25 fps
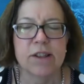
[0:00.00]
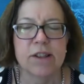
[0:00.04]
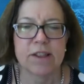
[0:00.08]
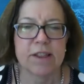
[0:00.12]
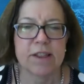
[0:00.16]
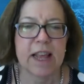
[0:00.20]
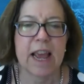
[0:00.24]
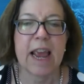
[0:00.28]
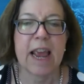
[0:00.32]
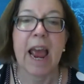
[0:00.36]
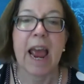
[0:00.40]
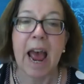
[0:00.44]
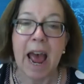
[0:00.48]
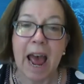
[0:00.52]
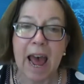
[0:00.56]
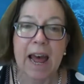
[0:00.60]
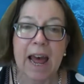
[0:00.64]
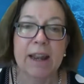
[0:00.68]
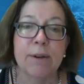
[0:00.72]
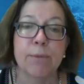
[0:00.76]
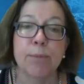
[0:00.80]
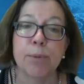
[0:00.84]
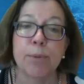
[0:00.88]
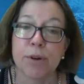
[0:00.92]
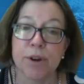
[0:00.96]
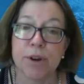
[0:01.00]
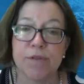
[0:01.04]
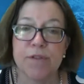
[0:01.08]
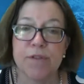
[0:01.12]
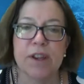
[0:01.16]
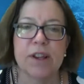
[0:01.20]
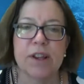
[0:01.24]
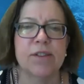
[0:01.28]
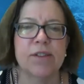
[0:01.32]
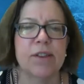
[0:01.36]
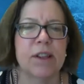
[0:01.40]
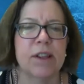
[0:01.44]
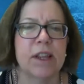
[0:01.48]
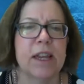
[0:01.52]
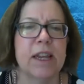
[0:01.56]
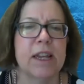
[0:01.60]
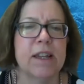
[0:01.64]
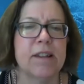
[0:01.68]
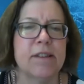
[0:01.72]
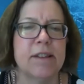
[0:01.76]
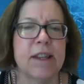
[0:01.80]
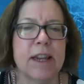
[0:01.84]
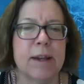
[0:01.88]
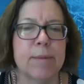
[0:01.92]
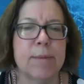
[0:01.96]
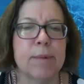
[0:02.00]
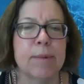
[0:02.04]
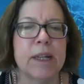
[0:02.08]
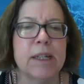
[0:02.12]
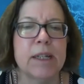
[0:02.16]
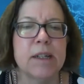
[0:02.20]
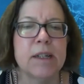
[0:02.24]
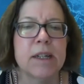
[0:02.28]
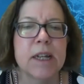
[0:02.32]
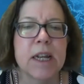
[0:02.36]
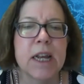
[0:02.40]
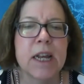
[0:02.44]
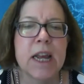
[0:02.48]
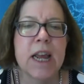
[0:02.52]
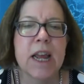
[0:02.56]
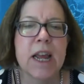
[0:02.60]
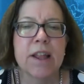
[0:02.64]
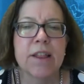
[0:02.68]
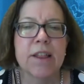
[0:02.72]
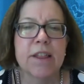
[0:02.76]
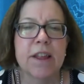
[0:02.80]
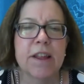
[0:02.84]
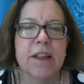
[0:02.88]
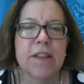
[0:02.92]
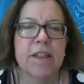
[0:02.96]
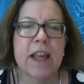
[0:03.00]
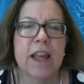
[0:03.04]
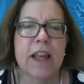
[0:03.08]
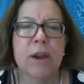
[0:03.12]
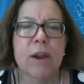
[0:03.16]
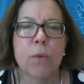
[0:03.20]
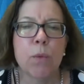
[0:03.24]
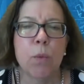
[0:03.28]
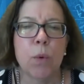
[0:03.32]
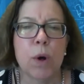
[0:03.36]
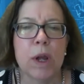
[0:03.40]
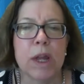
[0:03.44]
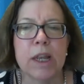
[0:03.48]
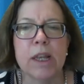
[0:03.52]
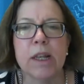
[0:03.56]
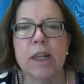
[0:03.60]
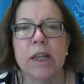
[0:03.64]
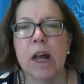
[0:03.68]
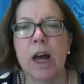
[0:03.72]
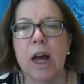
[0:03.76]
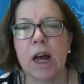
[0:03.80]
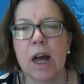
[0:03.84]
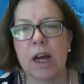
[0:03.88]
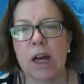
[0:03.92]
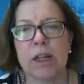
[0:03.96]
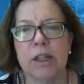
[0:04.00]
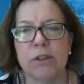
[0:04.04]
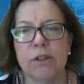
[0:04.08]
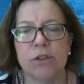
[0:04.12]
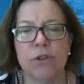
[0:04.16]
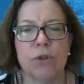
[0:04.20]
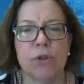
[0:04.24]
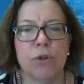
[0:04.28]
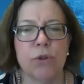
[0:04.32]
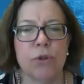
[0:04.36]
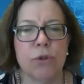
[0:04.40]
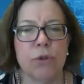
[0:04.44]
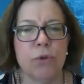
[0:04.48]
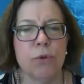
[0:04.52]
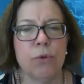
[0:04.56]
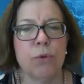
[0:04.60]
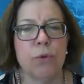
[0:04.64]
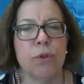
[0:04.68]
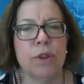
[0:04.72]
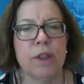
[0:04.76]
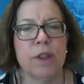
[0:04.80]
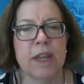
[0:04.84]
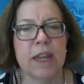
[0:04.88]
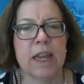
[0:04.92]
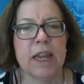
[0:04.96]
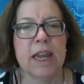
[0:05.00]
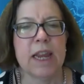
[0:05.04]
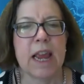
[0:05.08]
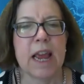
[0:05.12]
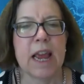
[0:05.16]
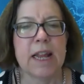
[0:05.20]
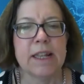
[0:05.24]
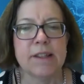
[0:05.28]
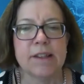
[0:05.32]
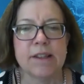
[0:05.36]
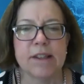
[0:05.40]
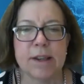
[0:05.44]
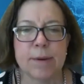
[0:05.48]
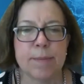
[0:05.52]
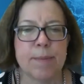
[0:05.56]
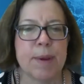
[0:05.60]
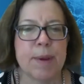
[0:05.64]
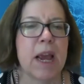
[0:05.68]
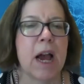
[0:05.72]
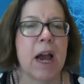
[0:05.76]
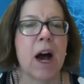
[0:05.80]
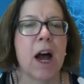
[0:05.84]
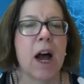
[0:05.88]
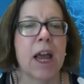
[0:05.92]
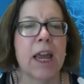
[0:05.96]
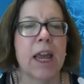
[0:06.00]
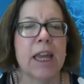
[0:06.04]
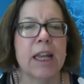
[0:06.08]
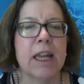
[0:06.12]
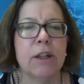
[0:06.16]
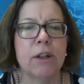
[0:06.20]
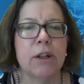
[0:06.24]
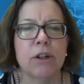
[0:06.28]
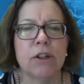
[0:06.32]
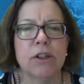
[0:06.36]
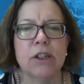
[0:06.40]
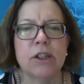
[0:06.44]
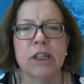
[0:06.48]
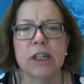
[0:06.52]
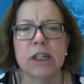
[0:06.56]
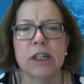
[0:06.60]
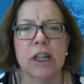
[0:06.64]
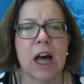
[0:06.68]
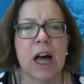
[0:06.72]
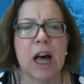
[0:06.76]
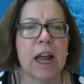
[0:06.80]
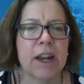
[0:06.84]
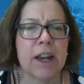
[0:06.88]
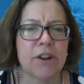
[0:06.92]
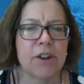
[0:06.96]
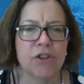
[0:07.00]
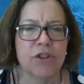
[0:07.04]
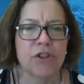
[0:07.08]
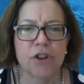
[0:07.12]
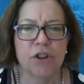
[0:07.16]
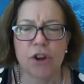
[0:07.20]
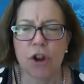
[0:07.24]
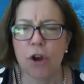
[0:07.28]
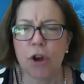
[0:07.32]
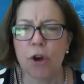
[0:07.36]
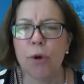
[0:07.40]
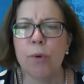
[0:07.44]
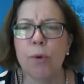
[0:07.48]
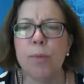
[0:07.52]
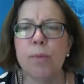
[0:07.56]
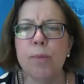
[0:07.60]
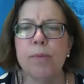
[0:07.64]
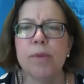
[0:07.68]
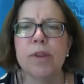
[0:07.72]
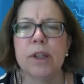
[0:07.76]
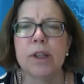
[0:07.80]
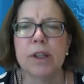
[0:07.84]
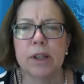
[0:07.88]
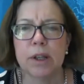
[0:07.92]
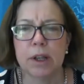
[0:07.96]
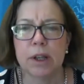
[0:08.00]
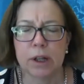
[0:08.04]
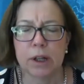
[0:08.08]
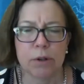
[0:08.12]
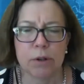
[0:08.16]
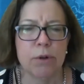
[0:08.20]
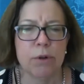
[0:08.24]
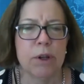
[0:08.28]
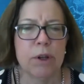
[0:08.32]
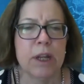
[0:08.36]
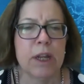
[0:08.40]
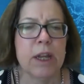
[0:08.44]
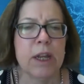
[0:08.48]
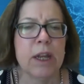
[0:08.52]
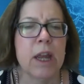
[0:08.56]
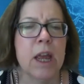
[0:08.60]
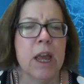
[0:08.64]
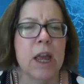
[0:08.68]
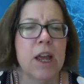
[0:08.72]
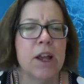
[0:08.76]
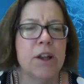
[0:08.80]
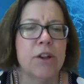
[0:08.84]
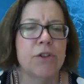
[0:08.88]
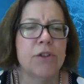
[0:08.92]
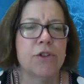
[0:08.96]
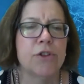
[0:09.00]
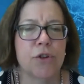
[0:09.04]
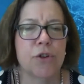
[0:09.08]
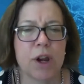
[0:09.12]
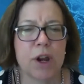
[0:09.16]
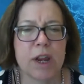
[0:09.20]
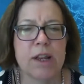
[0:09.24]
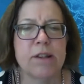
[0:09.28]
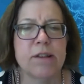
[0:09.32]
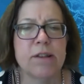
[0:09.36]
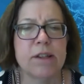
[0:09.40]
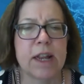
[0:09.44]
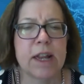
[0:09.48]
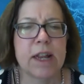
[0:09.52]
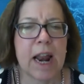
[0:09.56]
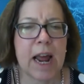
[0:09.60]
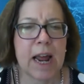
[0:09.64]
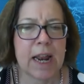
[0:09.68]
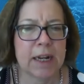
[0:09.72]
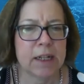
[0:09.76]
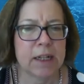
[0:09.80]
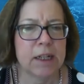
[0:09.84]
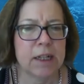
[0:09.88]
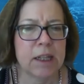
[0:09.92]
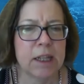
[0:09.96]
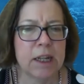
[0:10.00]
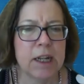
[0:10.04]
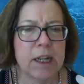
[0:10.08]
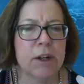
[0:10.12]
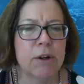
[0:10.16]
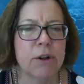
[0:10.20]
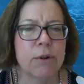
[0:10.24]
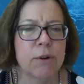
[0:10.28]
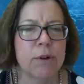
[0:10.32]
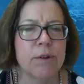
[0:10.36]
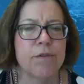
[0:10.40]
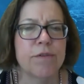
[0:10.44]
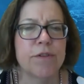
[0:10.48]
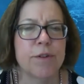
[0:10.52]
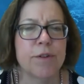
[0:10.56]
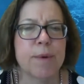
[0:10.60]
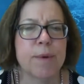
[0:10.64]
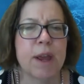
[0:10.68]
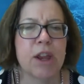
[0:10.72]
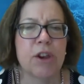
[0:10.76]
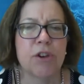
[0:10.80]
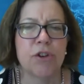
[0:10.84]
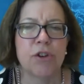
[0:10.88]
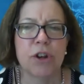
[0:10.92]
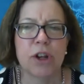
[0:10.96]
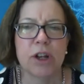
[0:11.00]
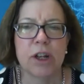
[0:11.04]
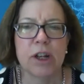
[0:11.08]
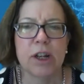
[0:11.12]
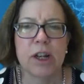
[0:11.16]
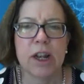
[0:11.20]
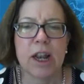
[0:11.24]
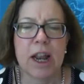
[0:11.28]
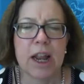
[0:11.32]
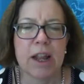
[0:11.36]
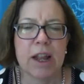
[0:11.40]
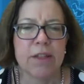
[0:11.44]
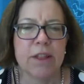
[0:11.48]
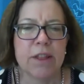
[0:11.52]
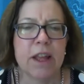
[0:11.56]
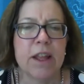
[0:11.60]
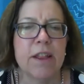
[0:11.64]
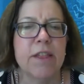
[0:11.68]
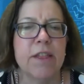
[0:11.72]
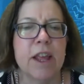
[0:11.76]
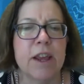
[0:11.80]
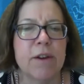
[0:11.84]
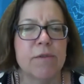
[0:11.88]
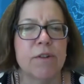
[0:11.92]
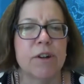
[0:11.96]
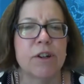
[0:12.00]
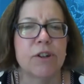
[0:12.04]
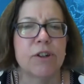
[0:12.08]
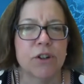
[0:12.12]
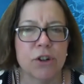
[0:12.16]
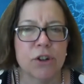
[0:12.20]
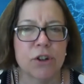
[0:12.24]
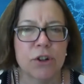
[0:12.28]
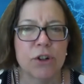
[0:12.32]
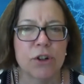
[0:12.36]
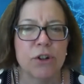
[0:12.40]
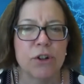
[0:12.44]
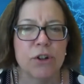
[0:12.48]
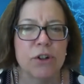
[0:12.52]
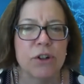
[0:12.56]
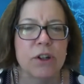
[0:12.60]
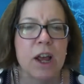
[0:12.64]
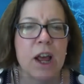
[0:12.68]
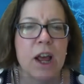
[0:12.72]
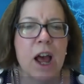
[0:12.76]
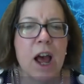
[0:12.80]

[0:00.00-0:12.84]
that they had previously examined. Then they went to the NCBI and looked at a lot of genomes, including strains that had clinical information. And then they returned